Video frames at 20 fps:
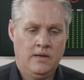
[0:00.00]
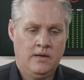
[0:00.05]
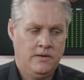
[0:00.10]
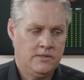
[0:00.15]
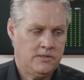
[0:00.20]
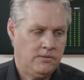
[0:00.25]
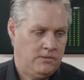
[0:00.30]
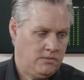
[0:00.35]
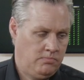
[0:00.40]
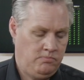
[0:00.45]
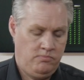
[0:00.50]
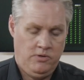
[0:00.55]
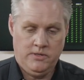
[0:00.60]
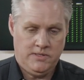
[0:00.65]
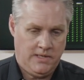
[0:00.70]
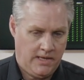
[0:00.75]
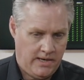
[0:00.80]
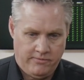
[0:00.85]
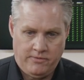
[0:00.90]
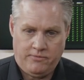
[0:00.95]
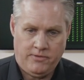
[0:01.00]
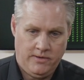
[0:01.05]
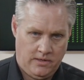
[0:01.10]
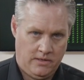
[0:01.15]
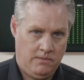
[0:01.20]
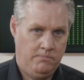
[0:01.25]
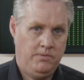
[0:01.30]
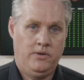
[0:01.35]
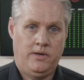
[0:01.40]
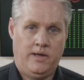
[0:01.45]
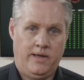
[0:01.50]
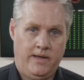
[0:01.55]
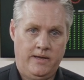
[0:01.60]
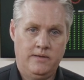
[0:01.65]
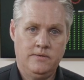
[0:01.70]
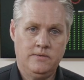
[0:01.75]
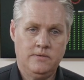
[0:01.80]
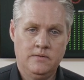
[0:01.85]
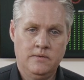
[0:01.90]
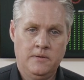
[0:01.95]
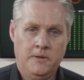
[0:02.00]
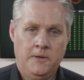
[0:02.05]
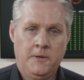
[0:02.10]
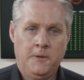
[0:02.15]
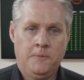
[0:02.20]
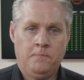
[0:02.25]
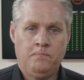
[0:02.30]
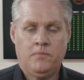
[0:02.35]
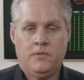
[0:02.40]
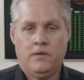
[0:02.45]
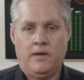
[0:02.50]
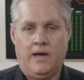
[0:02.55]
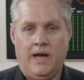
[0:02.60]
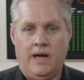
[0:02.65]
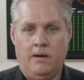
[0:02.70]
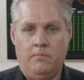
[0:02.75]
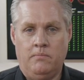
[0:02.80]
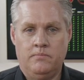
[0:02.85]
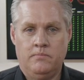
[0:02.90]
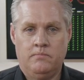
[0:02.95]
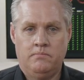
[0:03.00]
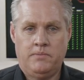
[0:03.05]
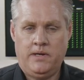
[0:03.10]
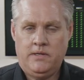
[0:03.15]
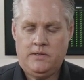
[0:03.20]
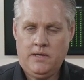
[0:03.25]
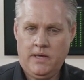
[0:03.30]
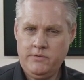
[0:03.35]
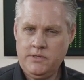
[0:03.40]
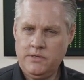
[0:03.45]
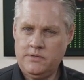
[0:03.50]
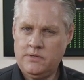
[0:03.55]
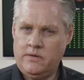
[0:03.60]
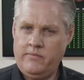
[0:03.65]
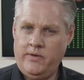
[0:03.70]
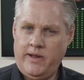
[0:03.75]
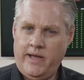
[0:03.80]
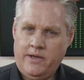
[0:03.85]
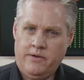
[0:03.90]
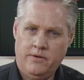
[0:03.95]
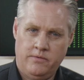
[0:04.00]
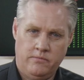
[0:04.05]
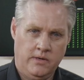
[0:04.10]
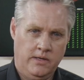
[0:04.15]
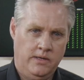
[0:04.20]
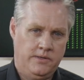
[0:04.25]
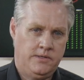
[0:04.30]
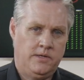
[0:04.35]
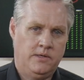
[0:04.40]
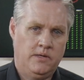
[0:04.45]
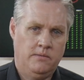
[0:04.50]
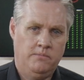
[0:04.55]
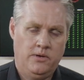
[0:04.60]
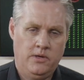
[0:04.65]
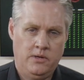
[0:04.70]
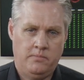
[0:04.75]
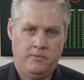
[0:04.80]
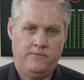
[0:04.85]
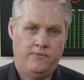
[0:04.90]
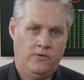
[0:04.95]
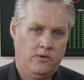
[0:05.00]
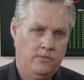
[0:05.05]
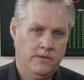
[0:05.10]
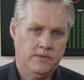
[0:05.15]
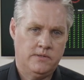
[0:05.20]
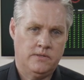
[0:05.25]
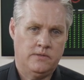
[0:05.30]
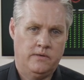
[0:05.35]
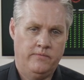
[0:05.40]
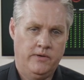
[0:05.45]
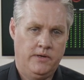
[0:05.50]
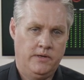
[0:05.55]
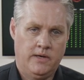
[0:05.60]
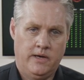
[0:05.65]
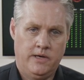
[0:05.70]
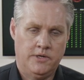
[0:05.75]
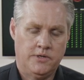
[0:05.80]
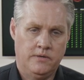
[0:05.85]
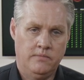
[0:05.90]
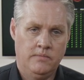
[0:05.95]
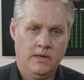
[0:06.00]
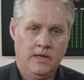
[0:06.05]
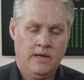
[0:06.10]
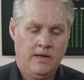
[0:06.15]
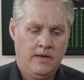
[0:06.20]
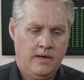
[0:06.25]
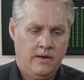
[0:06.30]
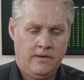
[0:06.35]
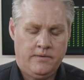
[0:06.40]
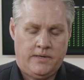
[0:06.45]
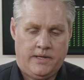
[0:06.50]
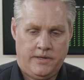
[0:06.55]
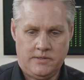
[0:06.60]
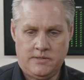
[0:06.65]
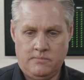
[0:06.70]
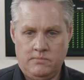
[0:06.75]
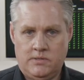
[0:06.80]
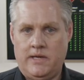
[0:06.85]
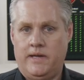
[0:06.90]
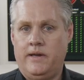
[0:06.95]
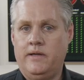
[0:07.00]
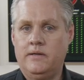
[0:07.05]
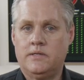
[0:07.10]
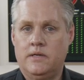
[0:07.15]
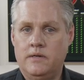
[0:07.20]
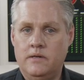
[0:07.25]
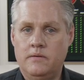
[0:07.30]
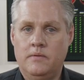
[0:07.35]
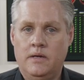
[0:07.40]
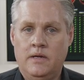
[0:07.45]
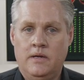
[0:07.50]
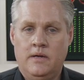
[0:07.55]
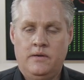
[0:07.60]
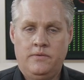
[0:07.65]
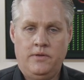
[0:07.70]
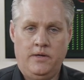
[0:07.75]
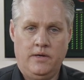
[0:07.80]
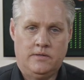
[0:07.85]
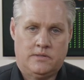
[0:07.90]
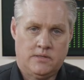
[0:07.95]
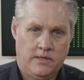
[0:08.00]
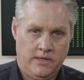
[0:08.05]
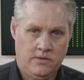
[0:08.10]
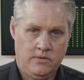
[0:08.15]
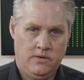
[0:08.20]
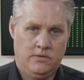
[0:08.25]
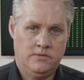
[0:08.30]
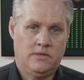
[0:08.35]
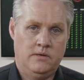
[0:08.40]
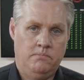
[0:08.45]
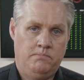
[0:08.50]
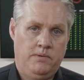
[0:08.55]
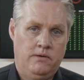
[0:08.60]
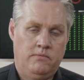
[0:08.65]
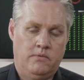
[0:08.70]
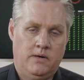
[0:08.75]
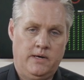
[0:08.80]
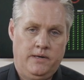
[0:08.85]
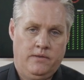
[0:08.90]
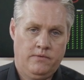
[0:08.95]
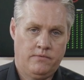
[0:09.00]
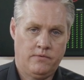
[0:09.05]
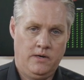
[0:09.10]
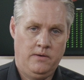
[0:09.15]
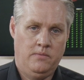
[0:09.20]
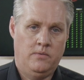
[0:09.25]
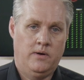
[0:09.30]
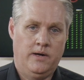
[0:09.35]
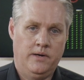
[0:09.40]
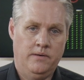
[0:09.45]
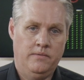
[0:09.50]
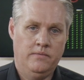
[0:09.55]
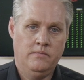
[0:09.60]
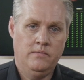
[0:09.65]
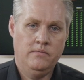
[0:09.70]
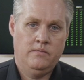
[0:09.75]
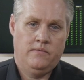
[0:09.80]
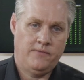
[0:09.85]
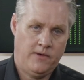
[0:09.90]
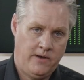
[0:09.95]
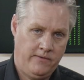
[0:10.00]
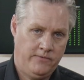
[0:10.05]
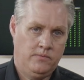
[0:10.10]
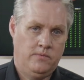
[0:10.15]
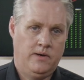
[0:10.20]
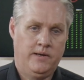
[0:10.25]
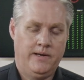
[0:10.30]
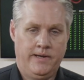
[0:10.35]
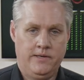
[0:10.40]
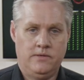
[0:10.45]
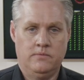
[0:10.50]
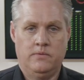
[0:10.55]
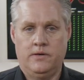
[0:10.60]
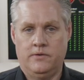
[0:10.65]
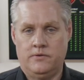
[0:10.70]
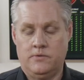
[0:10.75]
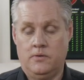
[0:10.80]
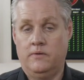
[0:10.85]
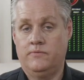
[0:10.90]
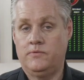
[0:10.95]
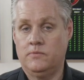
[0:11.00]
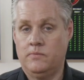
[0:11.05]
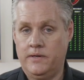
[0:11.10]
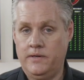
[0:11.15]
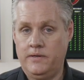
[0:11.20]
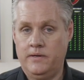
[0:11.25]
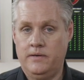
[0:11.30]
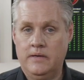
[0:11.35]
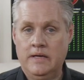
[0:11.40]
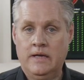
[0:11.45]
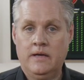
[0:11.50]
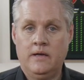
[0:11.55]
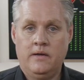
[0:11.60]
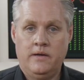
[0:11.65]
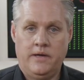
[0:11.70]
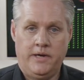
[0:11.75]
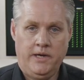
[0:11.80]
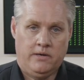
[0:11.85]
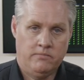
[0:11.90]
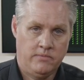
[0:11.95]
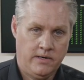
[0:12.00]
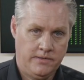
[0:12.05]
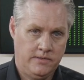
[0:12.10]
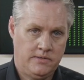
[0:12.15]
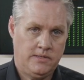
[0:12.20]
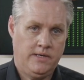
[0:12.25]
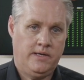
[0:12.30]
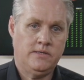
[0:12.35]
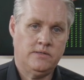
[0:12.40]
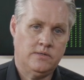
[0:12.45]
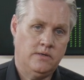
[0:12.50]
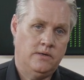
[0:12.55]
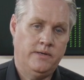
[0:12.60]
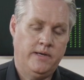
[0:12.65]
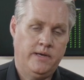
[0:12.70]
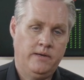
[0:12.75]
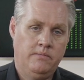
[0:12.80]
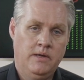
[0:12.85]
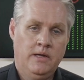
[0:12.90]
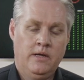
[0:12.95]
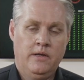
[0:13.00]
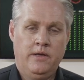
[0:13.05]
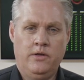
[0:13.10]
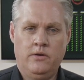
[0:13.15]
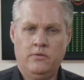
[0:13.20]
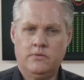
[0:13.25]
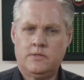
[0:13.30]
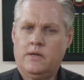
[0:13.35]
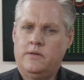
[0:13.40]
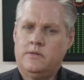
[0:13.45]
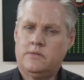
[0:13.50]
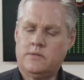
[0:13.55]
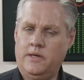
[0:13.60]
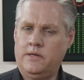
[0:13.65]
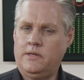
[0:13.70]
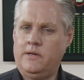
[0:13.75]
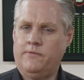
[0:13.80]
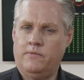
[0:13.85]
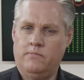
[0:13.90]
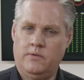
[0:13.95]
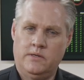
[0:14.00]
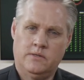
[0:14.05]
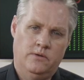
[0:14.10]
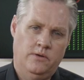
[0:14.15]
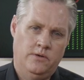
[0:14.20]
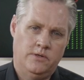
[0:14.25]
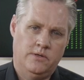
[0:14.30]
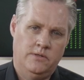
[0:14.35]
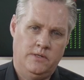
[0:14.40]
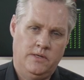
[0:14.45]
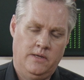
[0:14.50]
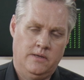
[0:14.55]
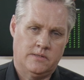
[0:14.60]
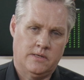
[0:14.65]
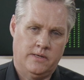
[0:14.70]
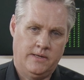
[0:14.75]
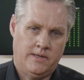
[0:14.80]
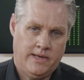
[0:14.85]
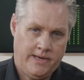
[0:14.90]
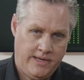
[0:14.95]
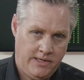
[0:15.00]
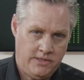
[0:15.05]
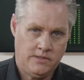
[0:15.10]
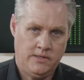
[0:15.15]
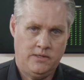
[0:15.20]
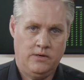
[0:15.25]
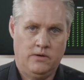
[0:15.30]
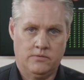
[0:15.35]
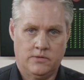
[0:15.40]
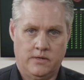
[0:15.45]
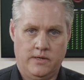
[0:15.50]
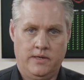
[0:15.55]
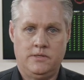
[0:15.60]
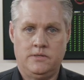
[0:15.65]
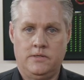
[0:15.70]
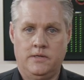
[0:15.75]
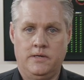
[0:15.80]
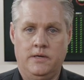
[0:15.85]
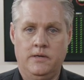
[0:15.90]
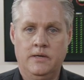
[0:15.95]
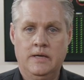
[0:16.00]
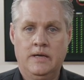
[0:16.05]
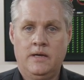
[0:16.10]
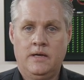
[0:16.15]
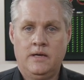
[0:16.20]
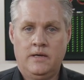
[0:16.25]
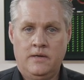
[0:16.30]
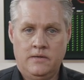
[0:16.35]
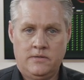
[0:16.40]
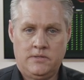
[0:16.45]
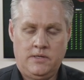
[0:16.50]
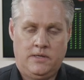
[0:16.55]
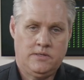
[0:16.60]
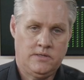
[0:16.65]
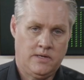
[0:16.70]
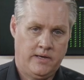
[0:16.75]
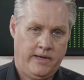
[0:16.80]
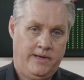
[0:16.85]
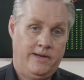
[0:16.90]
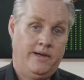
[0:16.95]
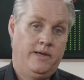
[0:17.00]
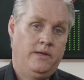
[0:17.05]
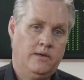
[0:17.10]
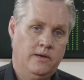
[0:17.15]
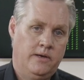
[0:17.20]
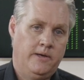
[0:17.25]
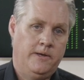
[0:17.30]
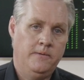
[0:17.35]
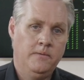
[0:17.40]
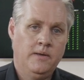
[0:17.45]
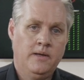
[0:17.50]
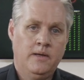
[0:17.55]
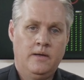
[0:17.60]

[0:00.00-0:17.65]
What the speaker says: So it's using everything the computer has. But it gives you sort of an accurate and realistic computer performance sort of indication. Now there's some settings in it. You can select constant bit rate, 3:1, 5:1, 8:1, and 12:1 in it, and you can run the tests on that. You can also select different resolutions. You can select HD, Ultra HD, 6K and 8K.